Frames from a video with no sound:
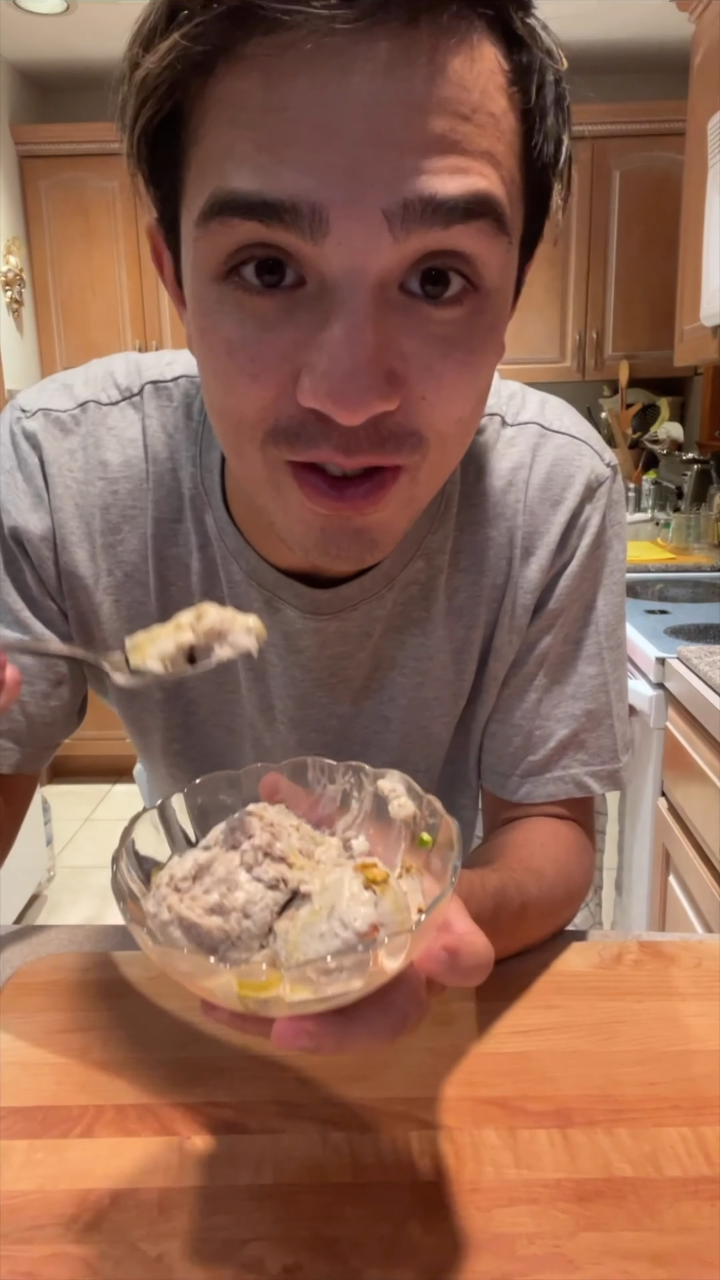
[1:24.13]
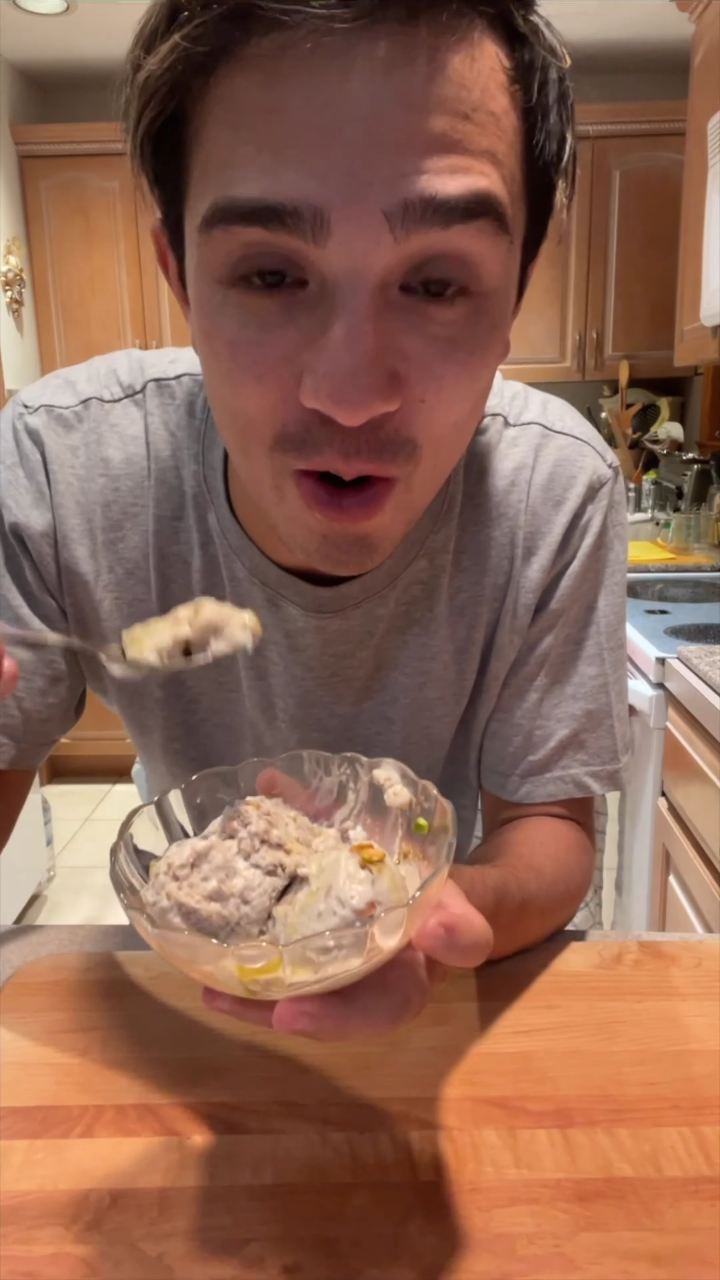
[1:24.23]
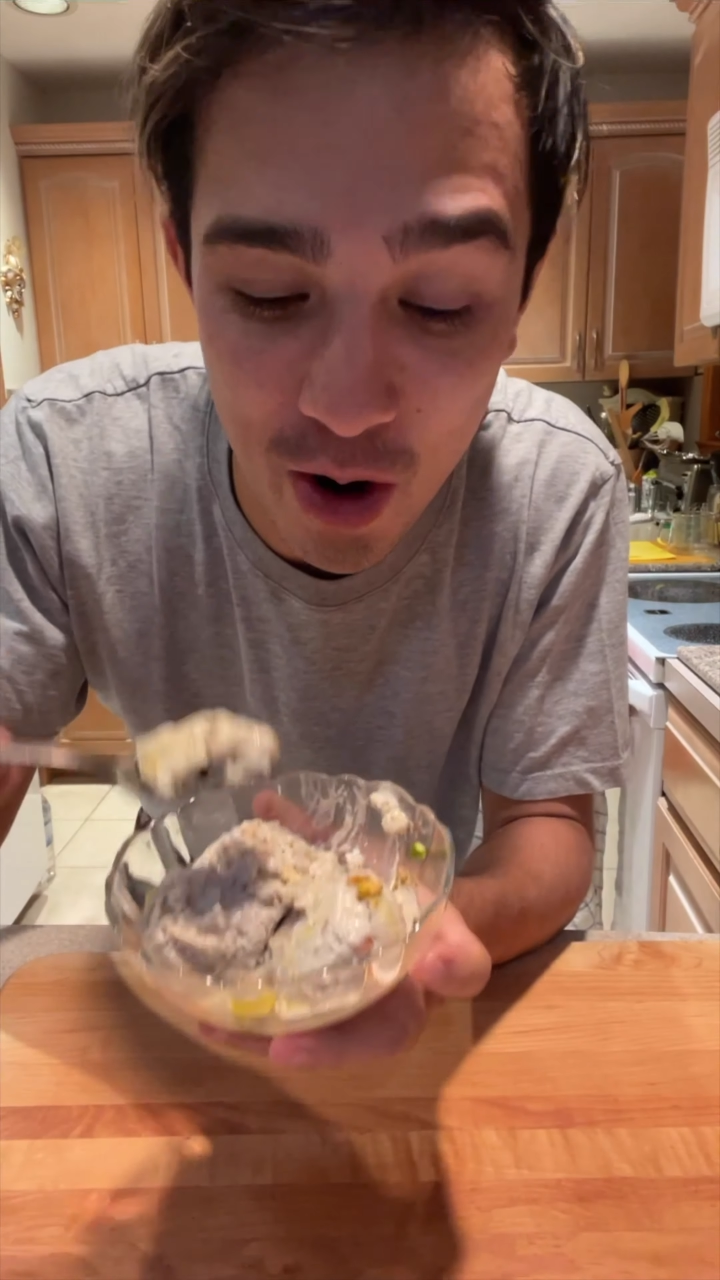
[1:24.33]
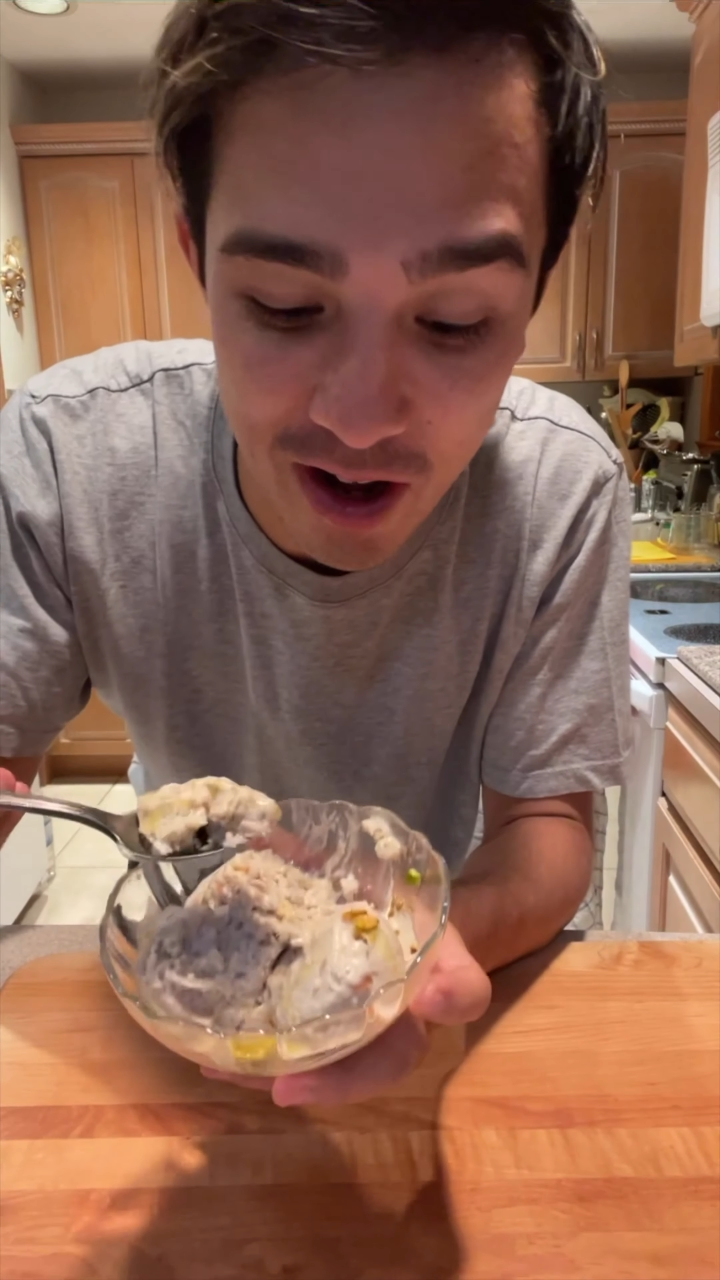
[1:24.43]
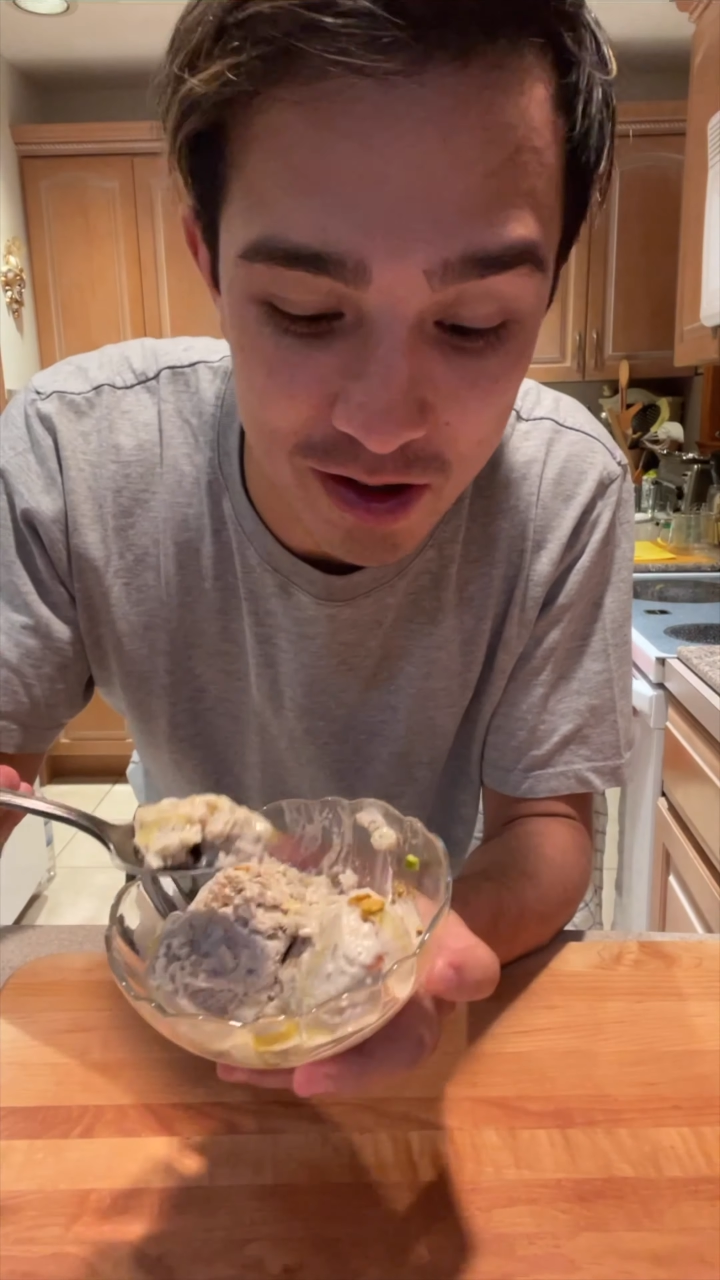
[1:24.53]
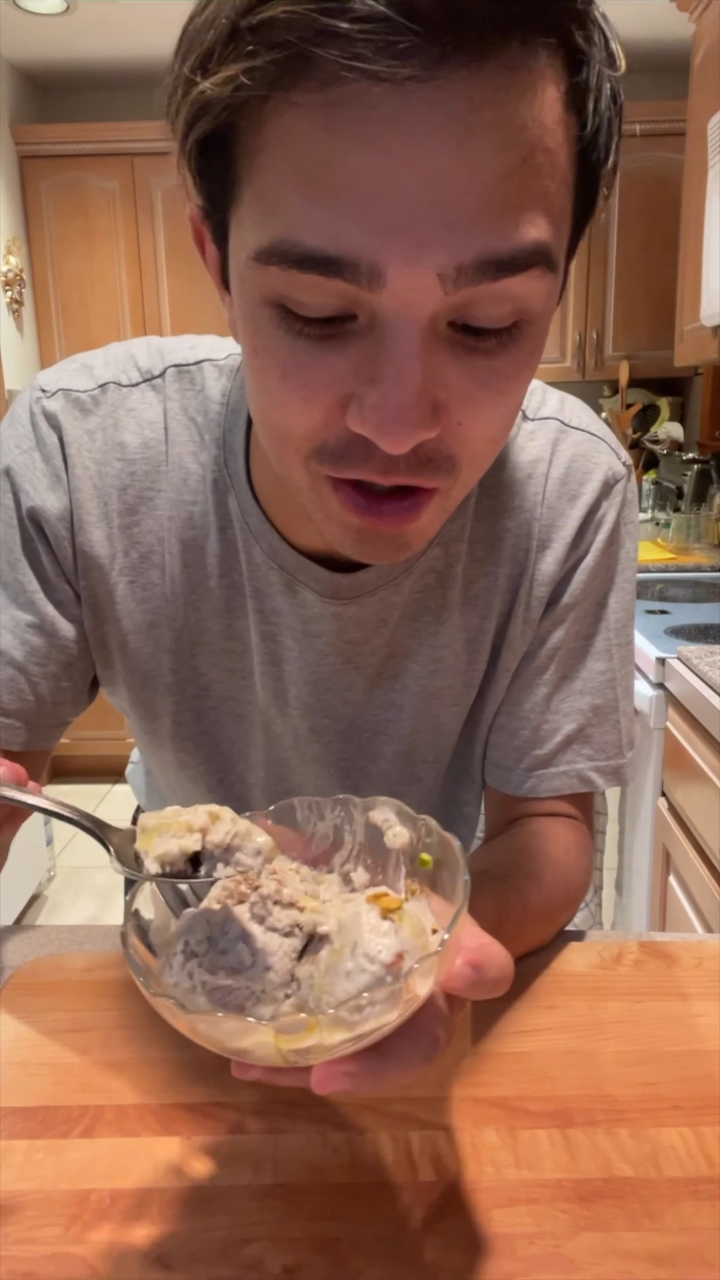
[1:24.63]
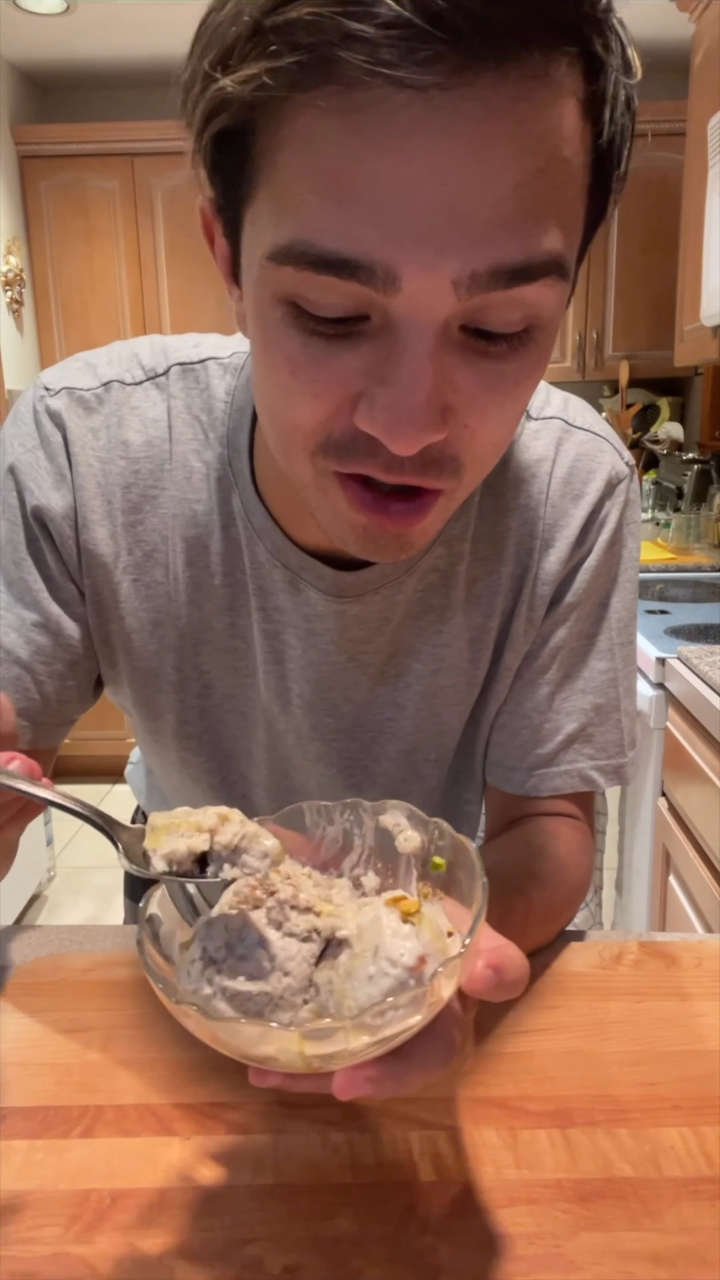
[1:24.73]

no added